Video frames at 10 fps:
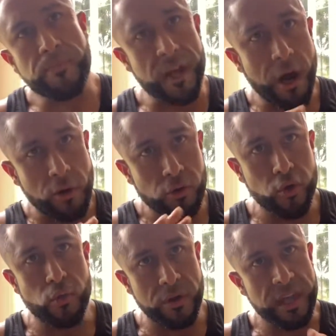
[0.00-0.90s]
and I'll go
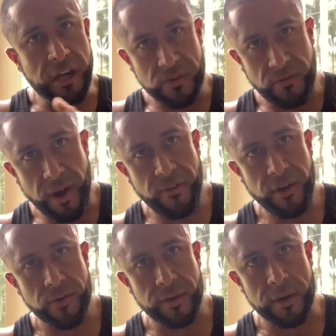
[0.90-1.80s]
to
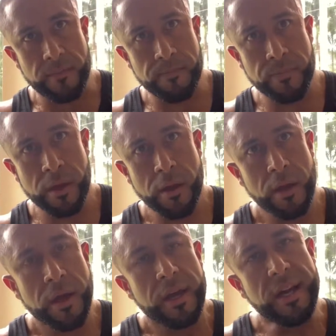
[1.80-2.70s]
1,500. And
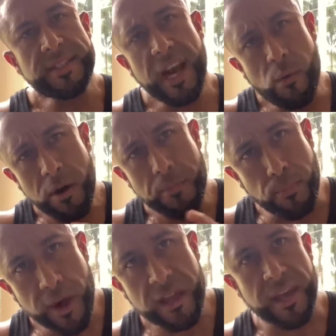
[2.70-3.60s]
I said, I want to
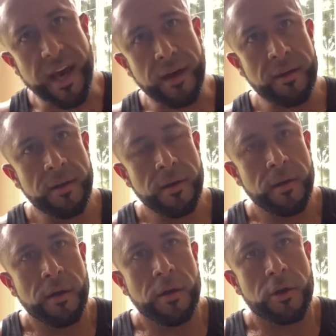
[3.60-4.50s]
break that.
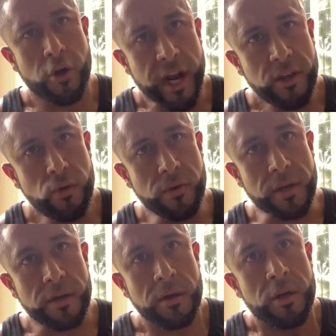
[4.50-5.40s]
Could I do
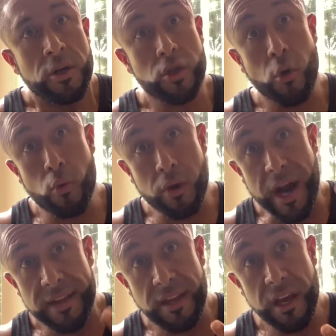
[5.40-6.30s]
it? So what
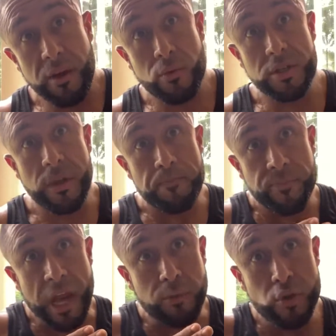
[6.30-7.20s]
I did was,
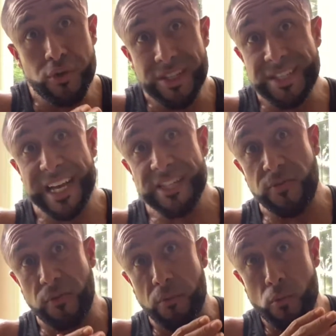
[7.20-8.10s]
I was doing the sets
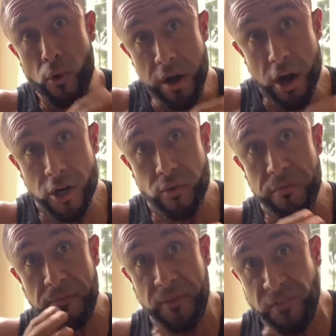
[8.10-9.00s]
from
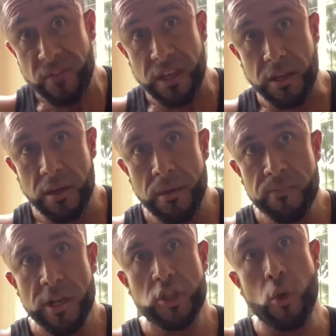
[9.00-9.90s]
150.
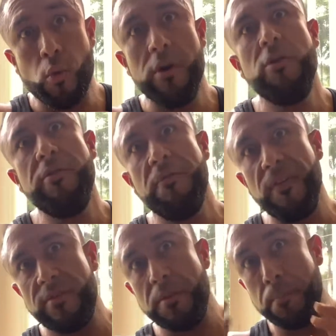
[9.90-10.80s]
So
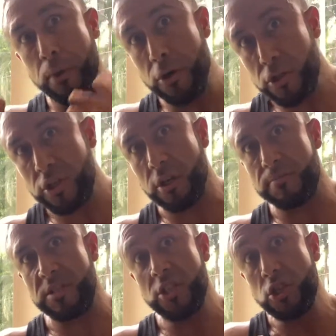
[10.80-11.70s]
150
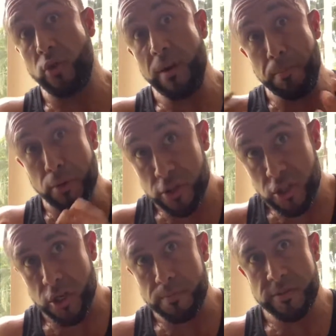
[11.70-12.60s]
push-ups, straight
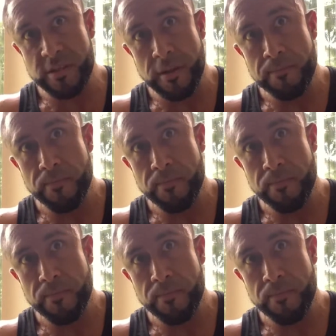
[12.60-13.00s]
push-ups,